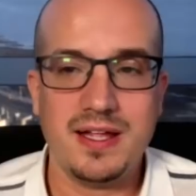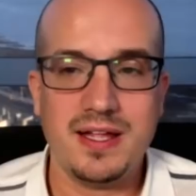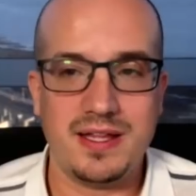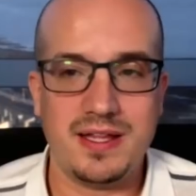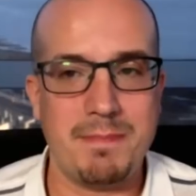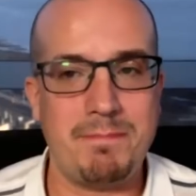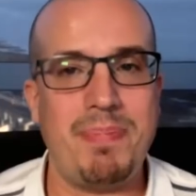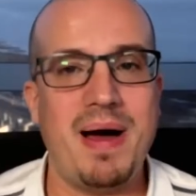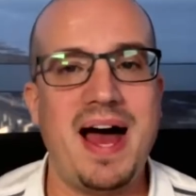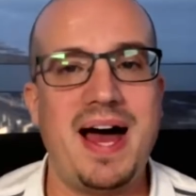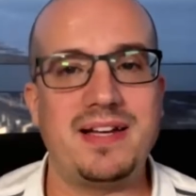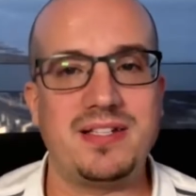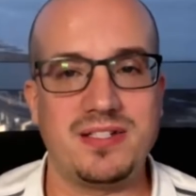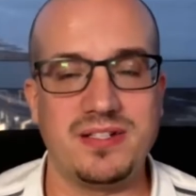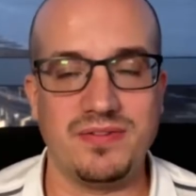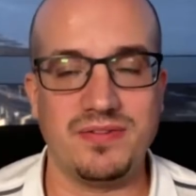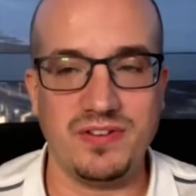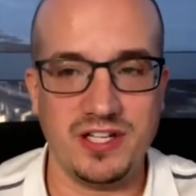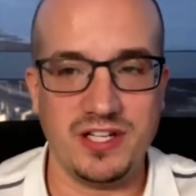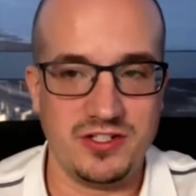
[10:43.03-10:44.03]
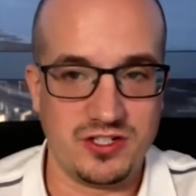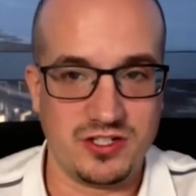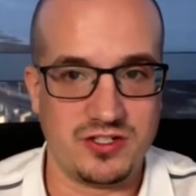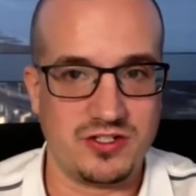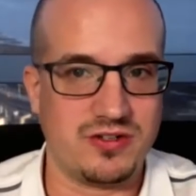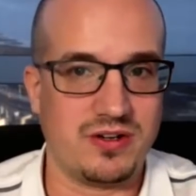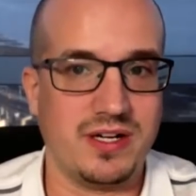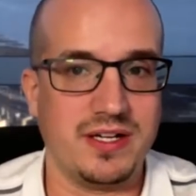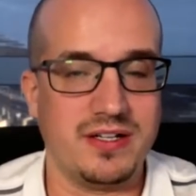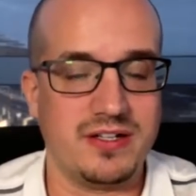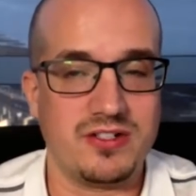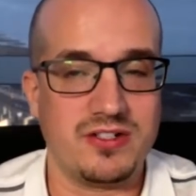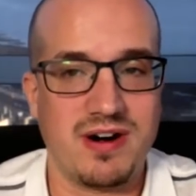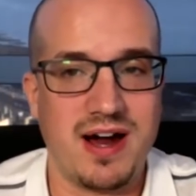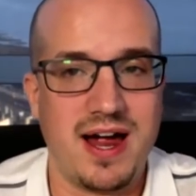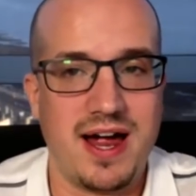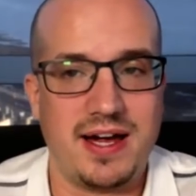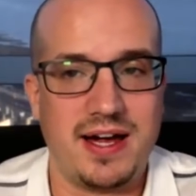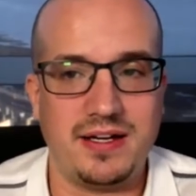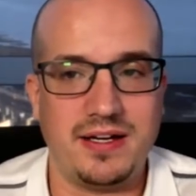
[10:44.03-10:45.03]
They're passively just trying to
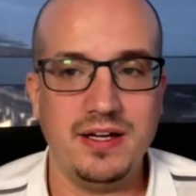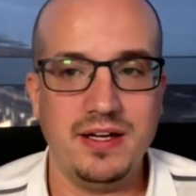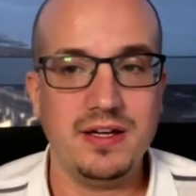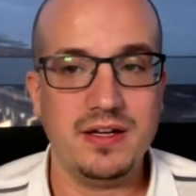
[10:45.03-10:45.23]
track